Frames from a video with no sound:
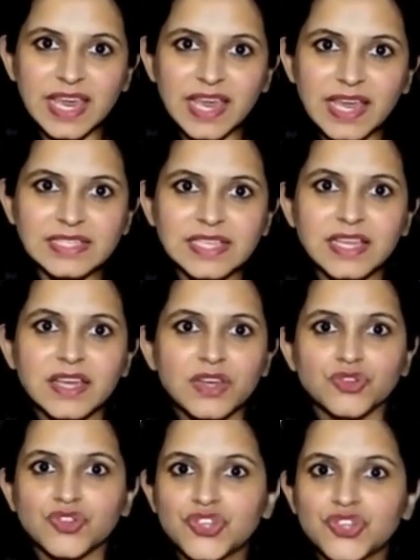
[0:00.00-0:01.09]
case?
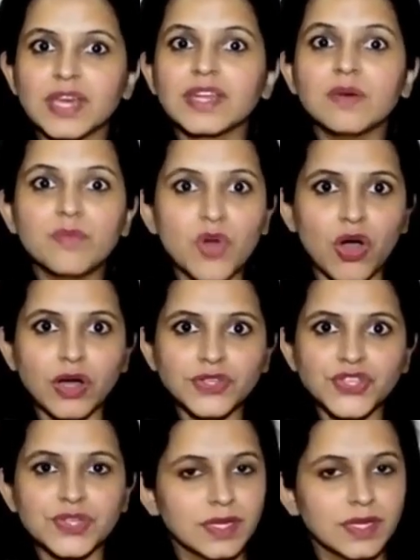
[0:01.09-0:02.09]
Je ne mange,